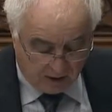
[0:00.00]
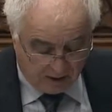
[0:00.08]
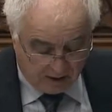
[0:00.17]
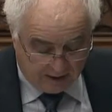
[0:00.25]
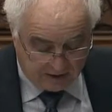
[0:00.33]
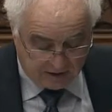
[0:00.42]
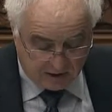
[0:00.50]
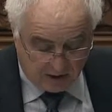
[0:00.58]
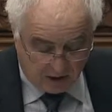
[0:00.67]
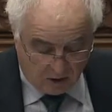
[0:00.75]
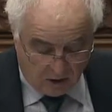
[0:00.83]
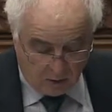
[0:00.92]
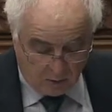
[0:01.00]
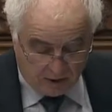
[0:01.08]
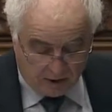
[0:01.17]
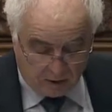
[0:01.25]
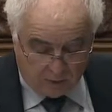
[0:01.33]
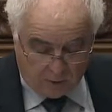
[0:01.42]
Leslie, along with
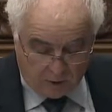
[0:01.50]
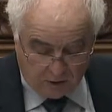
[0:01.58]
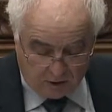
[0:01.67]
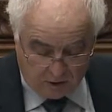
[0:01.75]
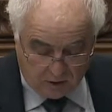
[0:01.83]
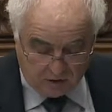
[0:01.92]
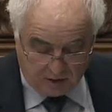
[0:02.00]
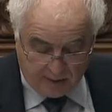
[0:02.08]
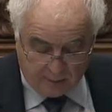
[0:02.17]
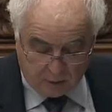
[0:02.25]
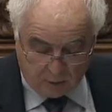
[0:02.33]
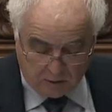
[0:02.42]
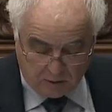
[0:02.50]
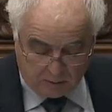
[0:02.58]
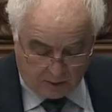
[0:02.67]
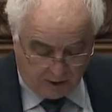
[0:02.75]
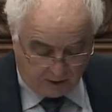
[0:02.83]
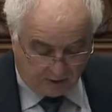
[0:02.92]
other volunteers, came to Queen's
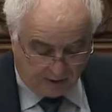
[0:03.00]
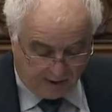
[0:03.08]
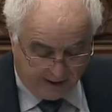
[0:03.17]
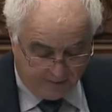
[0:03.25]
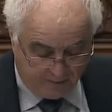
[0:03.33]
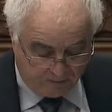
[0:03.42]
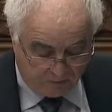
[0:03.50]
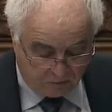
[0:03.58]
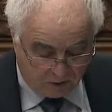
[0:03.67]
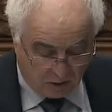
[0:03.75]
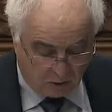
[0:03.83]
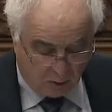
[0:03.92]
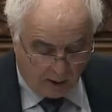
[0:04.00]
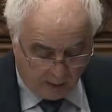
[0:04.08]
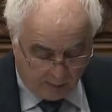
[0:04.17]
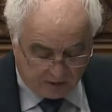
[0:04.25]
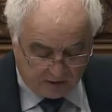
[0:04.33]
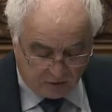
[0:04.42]
Park today to
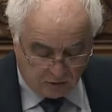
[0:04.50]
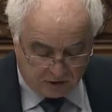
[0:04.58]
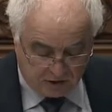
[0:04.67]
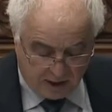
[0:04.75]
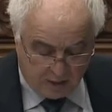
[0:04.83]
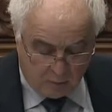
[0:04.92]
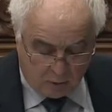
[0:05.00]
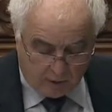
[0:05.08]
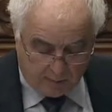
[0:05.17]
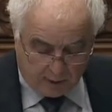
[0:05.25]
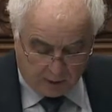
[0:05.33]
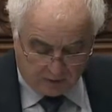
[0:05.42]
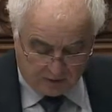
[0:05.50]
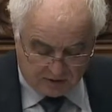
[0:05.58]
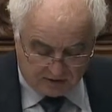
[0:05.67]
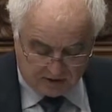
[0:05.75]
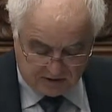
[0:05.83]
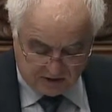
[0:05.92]
help us understand more about this
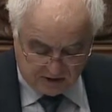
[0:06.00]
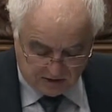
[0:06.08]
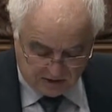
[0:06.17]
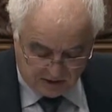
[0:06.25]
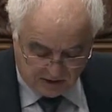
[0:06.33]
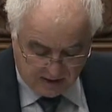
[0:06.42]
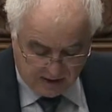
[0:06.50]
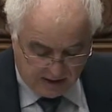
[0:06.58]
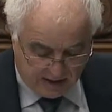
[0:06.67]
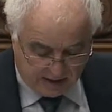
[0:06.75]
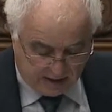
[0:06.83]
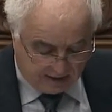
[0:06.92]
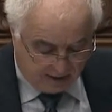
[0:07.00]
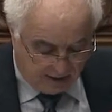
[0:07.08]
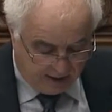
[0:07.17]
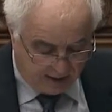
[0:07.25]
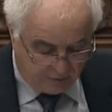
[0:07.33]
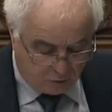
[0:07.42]
disease and the
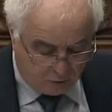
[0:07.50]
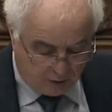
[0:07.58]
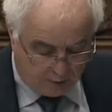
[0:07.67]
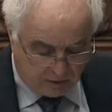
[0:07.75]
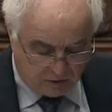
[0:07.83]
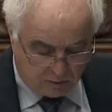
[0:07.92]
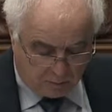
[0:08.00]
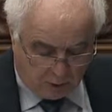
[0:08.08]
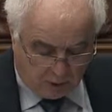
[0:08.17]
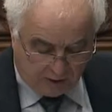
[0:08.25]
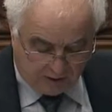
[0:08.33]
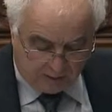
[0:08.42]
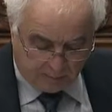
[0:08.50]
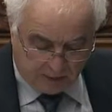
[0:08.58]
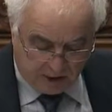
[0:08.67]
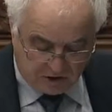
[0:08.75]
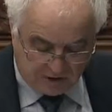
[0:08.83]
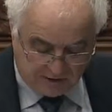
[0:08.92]
kind of treatment support the
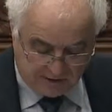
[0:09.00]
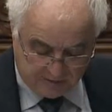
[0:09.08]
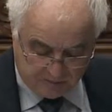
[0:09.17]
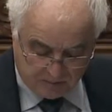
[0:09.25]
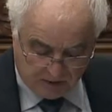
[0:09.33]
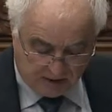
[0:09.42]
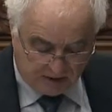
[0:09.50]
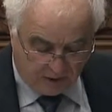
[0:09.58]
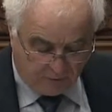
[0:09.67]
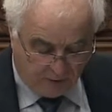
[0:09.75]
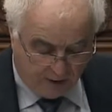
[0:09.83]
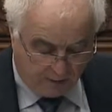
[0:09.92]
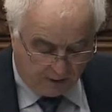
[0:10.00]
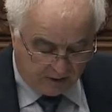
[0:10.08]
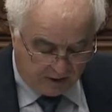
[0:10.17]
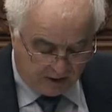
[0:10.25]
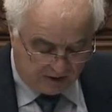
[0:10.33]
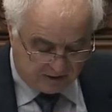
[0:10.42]
patients and their family
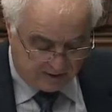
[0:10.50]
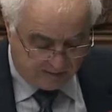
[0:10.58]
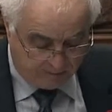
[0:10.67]
needs.